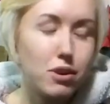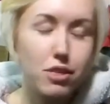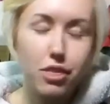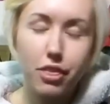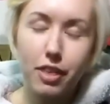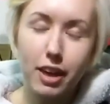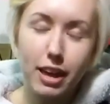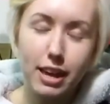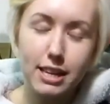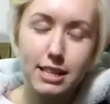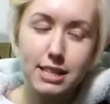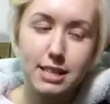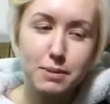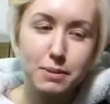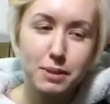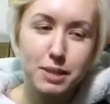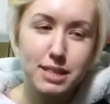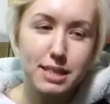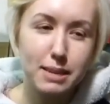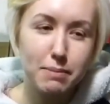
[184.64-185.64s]
of the things
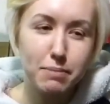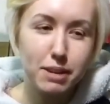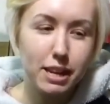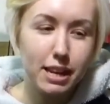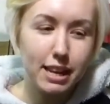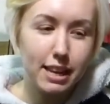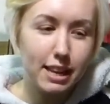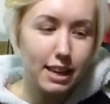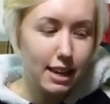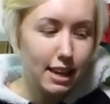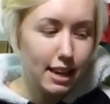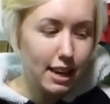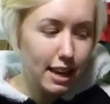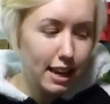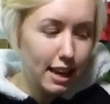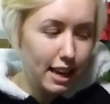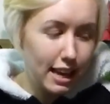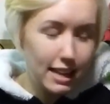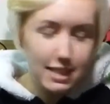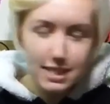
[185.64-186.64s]
was simply,
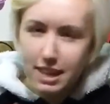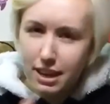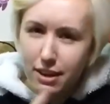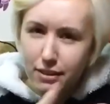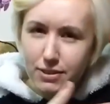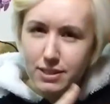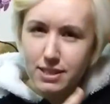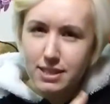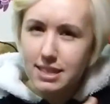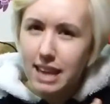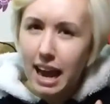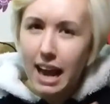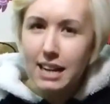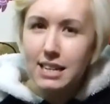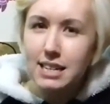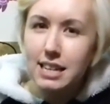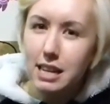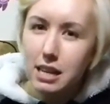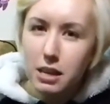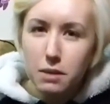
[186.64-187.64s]
instead of
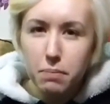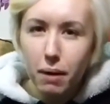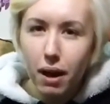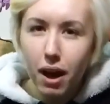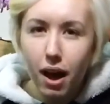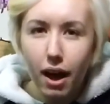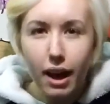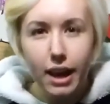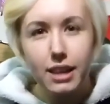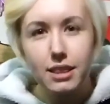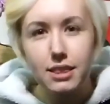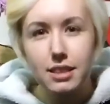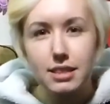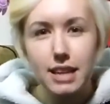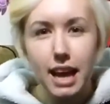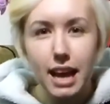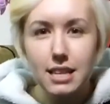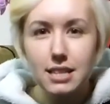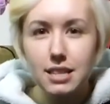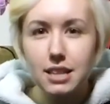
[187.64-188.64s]
standing behind the
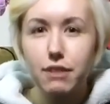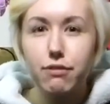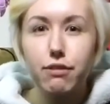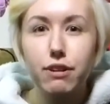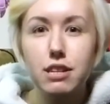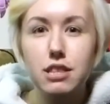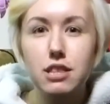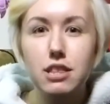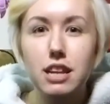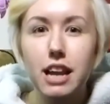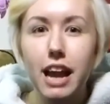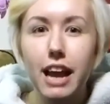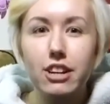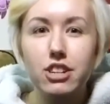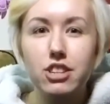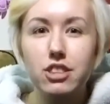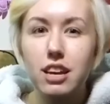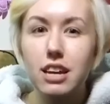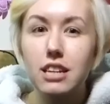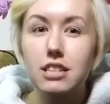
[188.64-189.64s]
desk at the front of the
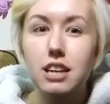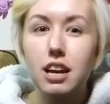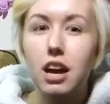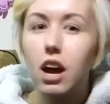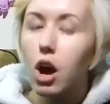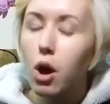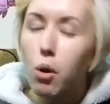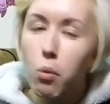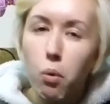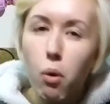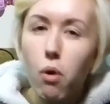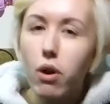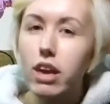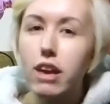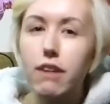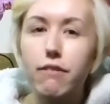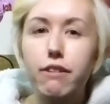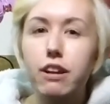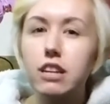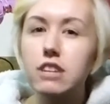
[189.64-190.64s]
lecture theatre, walking
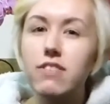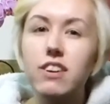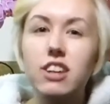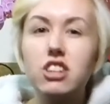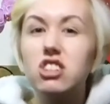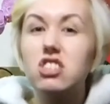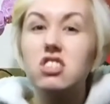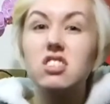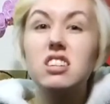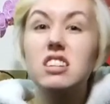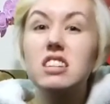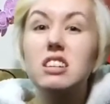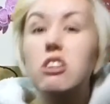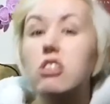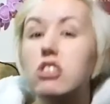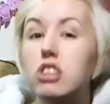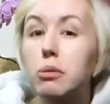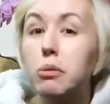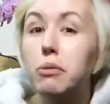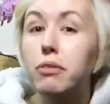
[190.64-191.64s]
in front of it and just sitting
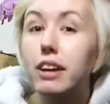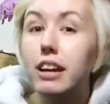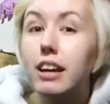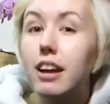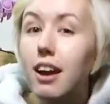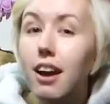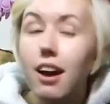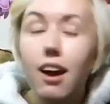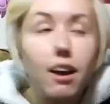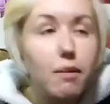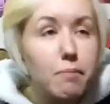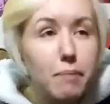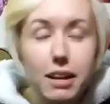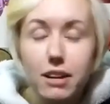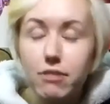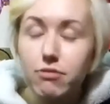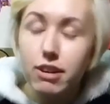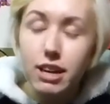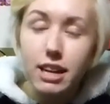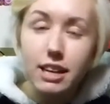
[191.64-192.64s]
on top of it, made
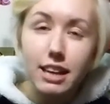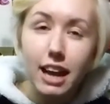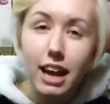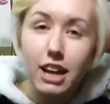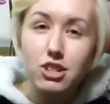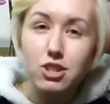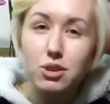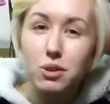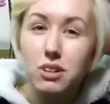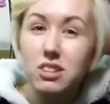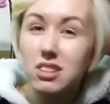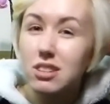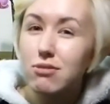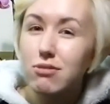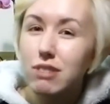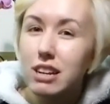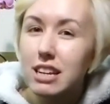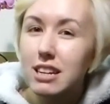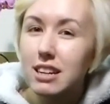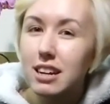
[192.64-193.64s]
it really casual and just a
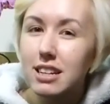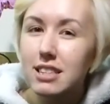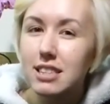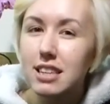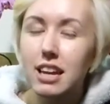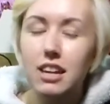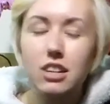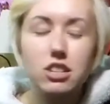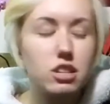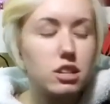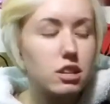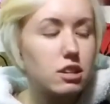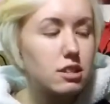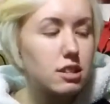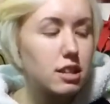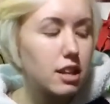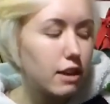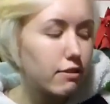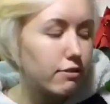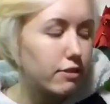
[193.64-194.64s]
really nice thing. She used
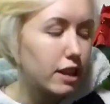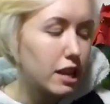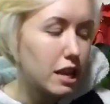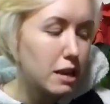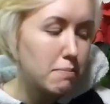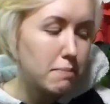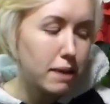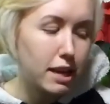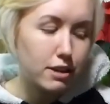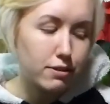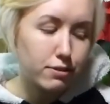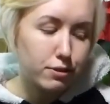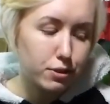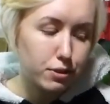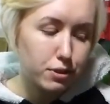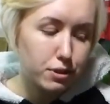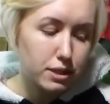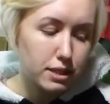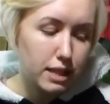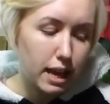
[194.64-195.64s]
lovely
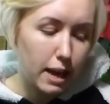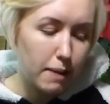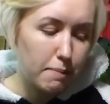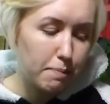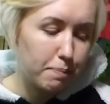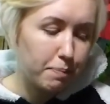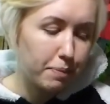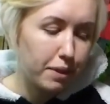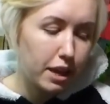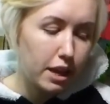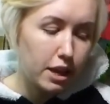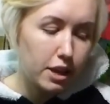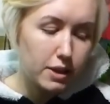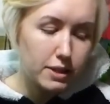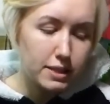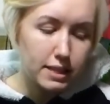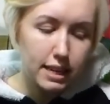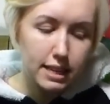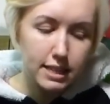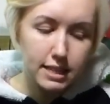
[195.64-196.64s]
metaphors,
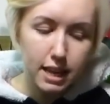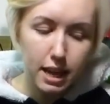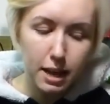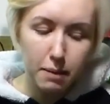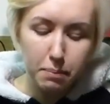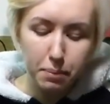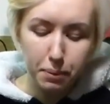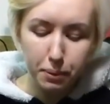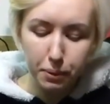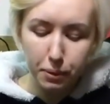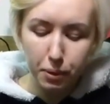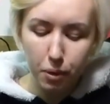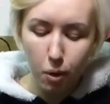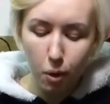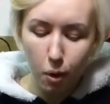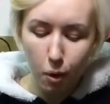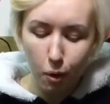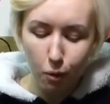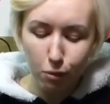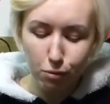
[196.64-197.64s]
used an example
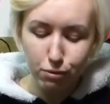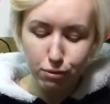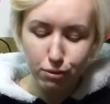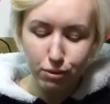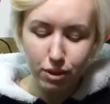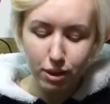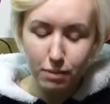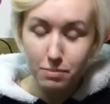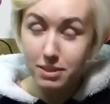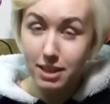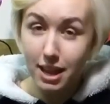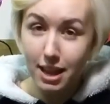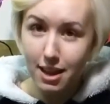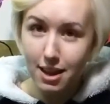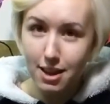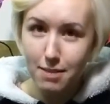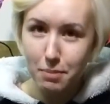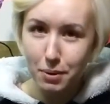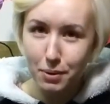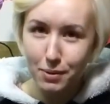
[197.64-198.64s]
of, I'm saying
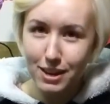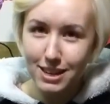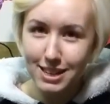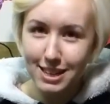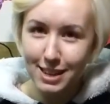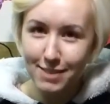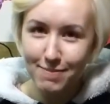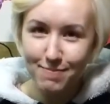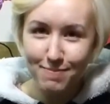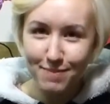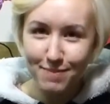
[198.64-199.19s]
I'm already,